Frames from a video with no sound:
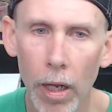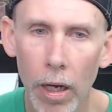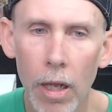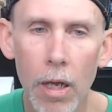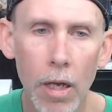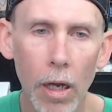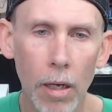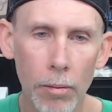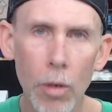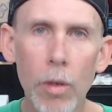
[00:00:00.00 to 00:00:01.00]
but
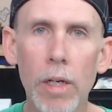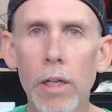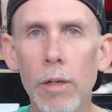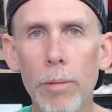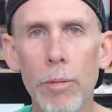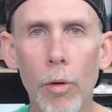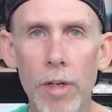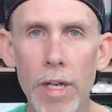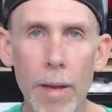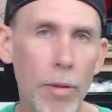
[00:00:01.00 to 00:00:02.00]
um, go into a little bit
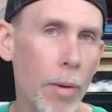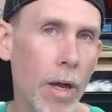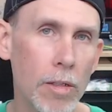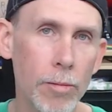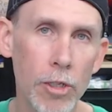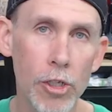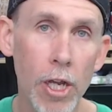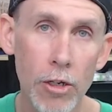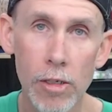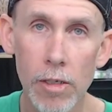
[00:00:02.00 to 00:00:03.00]
more depth about some of the
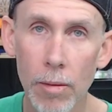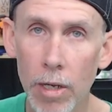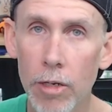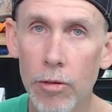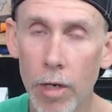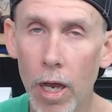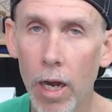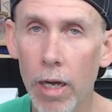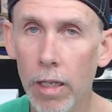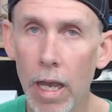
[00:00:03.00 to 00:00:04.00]
changes on
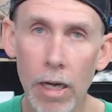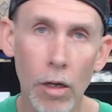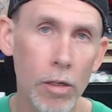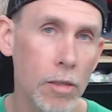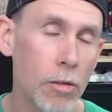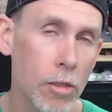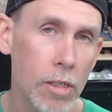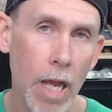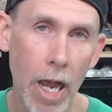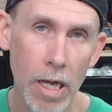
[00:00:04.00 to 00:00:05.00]
Patreon and also
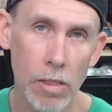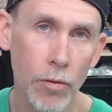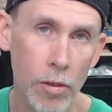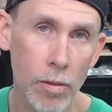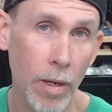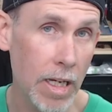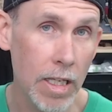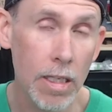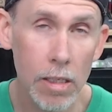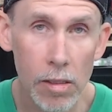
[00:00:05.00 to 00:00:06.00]
just ask for some
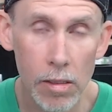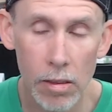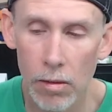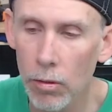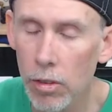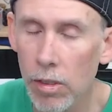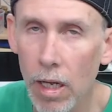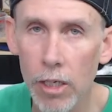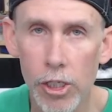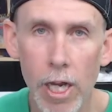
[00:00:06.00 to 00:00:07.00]
ideas, and we'll just
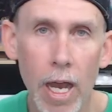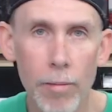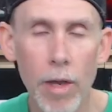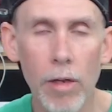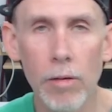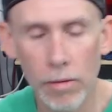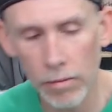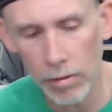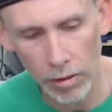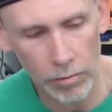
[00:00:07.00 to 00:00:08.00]
kind of chat about,
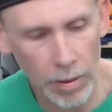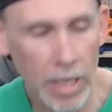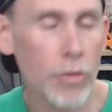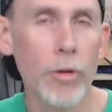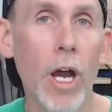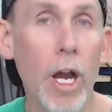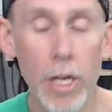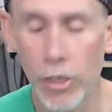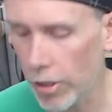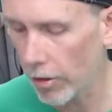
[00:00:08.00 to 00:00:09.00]
you know, Patreon
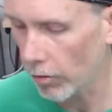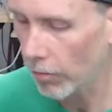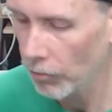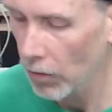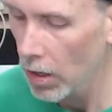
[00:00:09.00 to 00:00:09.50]
in general.